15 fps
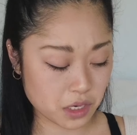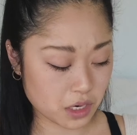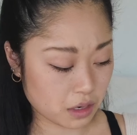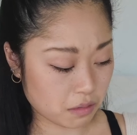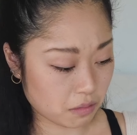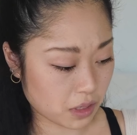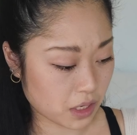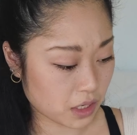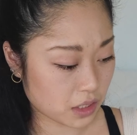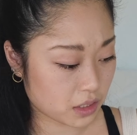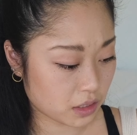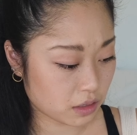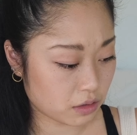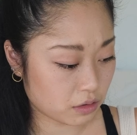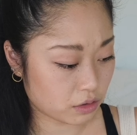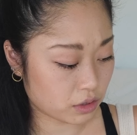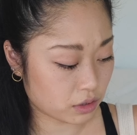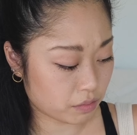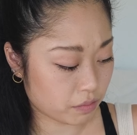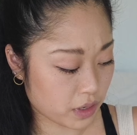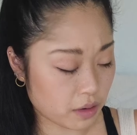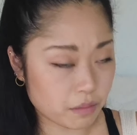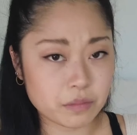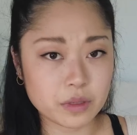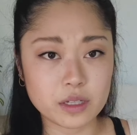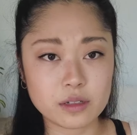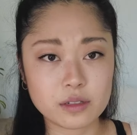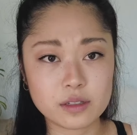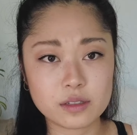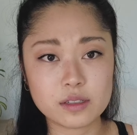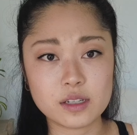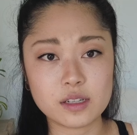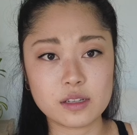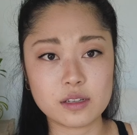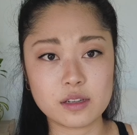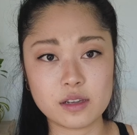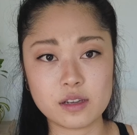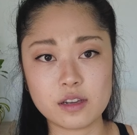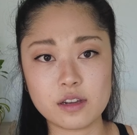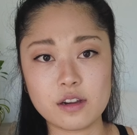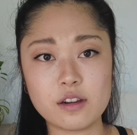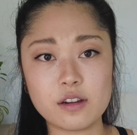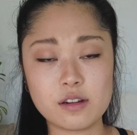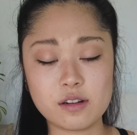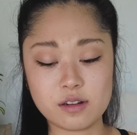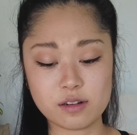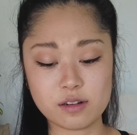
I'm guessing you just pop it in here.